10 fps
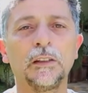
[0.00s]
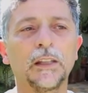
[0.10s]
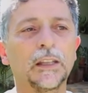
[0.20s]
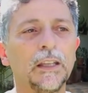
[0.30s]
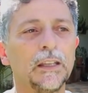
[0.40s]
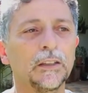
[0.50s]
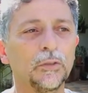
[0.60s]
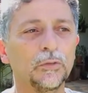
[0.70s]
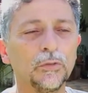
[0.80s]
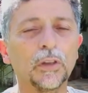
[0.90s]
and have
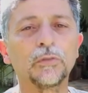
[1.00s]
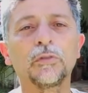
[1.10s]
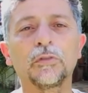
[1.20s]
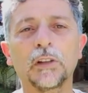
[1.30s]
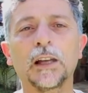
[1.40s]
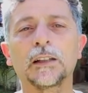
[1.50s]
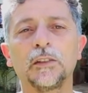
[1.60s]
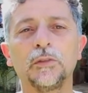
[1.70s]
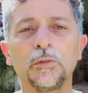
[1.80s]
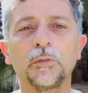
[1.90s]
perceptions provided
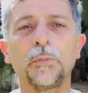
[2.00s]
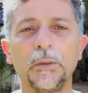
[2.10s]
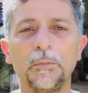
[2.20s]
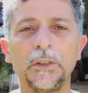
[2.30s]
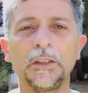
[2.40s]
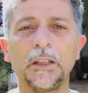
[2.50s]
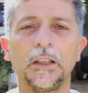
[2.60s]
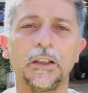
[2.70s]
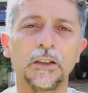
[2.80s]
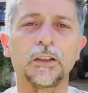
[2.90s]
by our chakras,
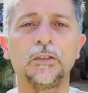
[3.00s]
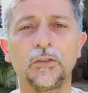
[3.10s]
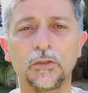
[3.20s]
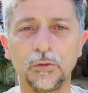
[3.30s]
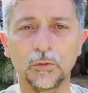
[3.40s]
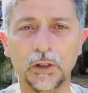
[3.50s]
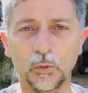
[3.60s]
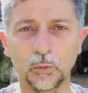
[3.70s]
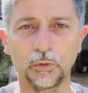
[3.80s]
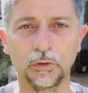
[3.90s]
and we never
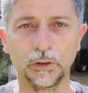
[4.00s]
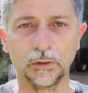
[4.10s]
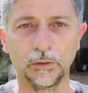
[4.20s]
use them.